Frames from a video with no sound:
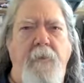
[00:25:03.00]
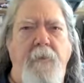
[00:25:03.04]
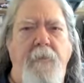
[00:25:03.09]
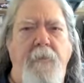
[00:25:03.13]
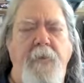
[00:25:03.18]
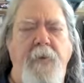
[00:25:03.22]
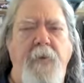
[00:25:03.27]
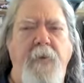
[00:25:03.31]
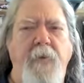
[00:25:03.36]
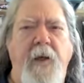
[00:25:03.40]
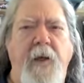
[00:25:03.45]

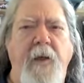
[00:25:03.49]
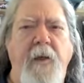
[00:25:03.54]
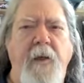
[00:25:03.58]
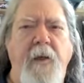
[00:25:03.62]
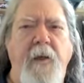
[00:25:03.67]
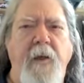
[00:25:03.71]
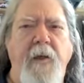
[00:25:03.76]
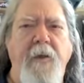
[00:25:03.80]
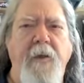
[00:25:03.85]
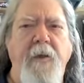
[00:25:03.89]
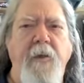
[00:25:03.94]
Feel that
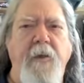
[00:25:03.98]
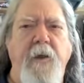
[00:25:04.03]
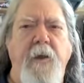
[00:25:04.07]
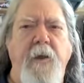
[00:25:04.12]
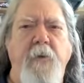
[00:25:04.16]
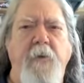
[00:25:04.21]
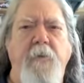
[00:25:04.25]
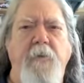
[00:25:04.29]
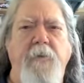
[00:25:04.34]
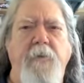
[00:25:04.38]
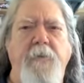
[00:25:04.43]
letting
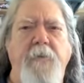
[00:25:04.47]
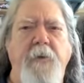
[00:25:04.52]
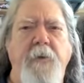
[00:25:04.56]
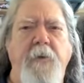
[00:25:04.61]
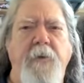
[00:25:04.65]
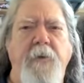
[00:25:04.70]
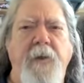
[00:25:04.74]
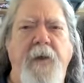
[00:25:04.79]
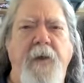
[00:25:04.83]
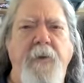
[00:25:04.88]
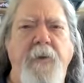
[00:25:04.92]
go,
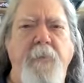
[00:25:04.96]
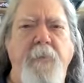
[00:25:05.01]
feel that